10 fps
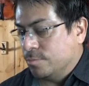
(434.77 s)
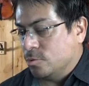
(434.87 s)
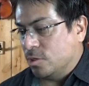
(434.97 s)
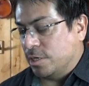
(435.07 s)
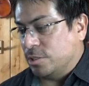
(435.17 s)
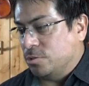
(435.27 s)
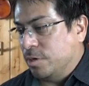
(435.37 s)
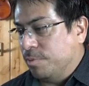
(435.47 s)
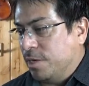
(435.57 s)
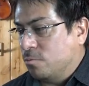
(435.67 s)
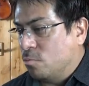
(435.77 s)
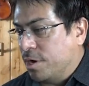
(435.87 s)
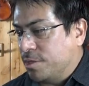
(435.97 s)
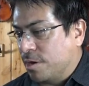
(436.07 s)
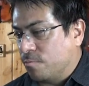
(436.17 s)
So that's a triplet
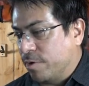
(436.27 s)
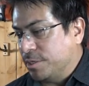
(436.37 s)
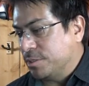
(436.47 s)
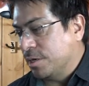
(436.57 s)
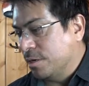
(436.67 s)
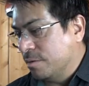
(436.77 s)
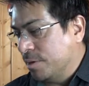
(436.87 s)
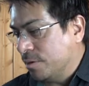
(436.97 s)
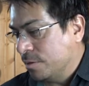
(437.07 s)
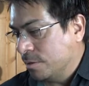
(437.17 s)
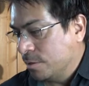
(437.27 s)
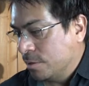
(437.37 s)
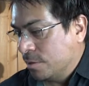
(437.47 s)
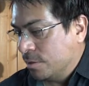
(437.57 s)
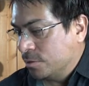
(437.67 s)
with a rest in the middle,
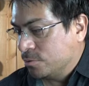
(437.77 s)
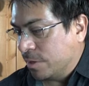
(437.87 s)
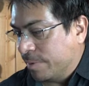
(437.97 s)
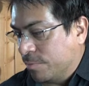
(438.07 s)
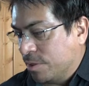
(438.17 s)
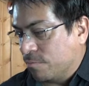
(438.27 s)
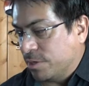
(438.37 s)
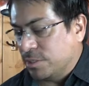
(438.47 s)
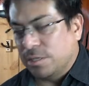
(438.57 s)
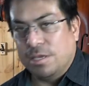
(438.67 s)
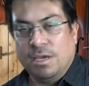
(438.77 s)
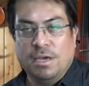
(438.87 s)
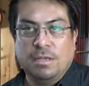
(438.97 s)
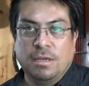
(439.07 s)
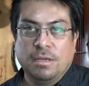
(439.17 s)
triplet with a rest at the
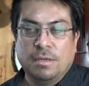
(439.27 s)
end,